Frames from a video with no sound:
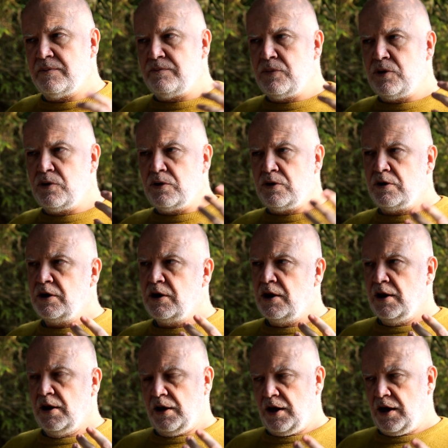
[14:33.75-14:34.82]
more
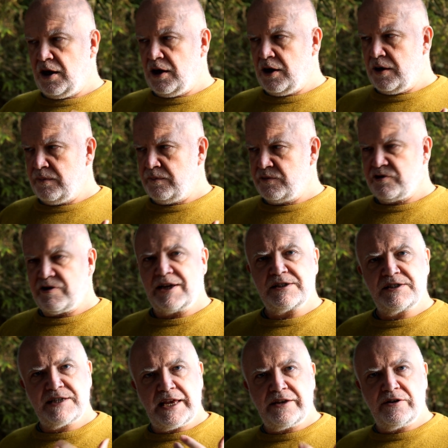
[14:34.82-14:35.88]
um,
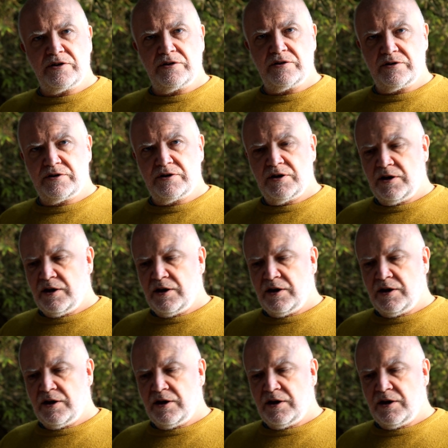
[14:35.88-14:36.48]
transcendent